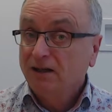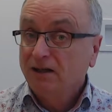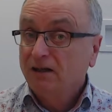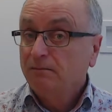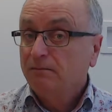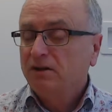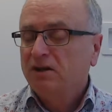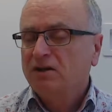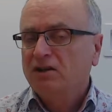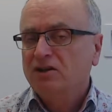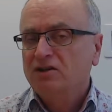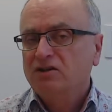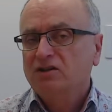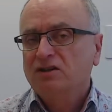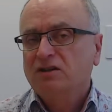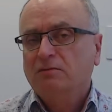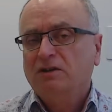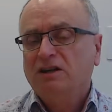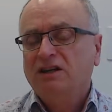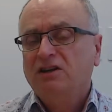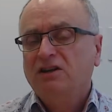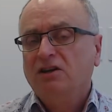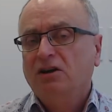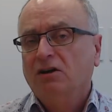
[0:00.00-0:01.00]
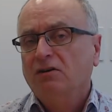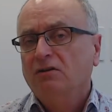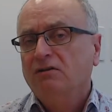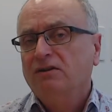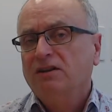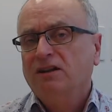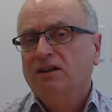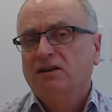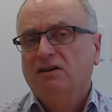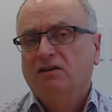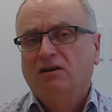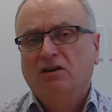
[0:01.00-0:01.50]
because that we know
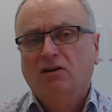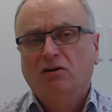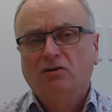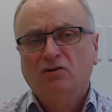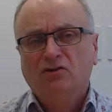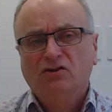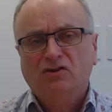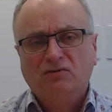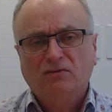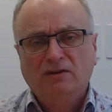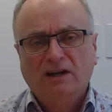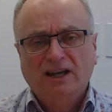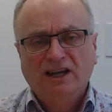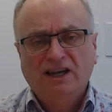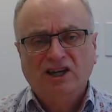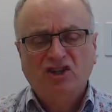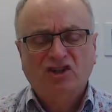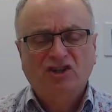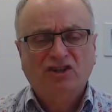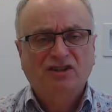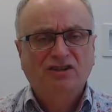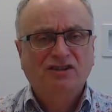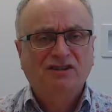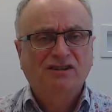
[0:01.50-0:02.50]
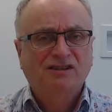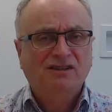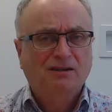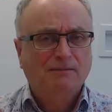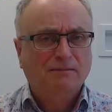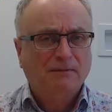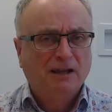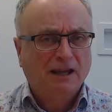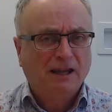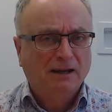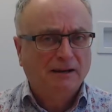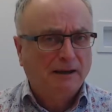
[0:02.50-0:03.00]
that ulcerations
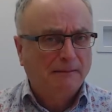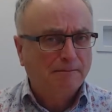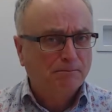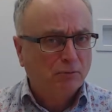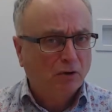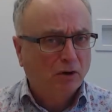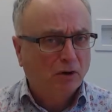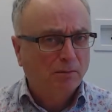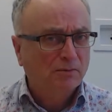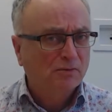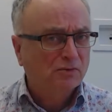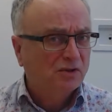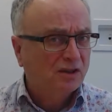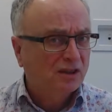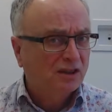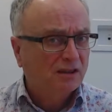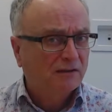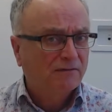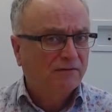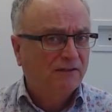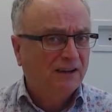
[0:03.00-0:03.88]
and problems with the